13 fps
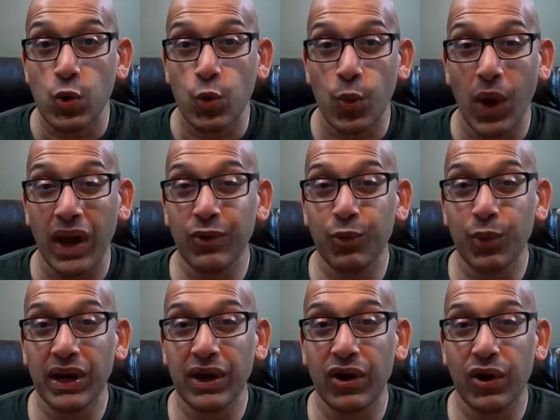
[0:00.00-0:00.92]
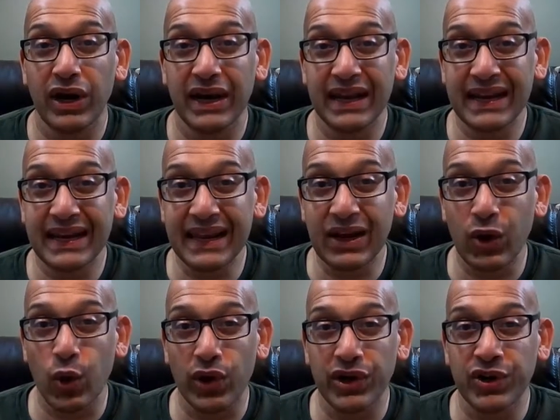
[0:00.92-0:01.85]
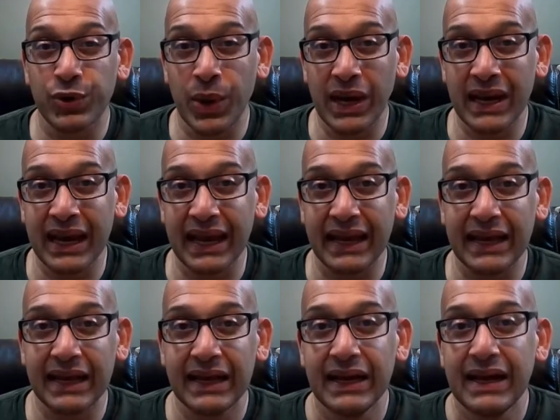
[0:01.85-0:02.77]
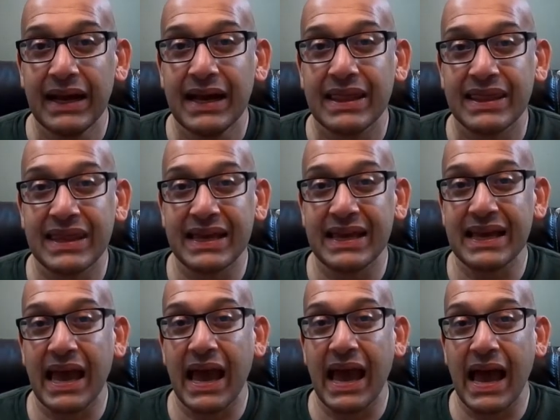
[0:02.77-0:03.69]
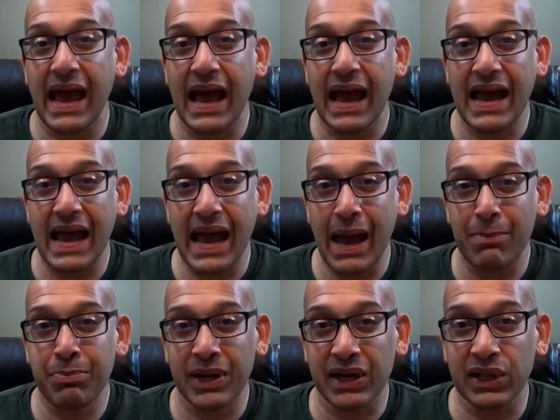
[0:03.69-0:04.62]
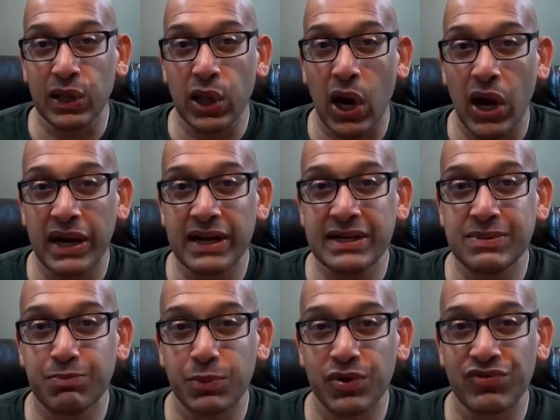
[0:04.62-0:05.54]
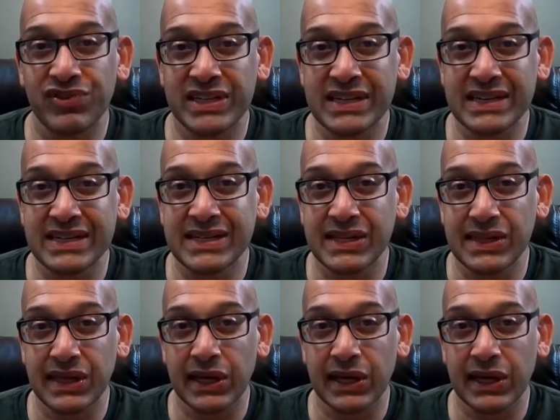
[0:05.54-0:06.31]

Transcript: When we are eating or drinking, the epiglottis moves into the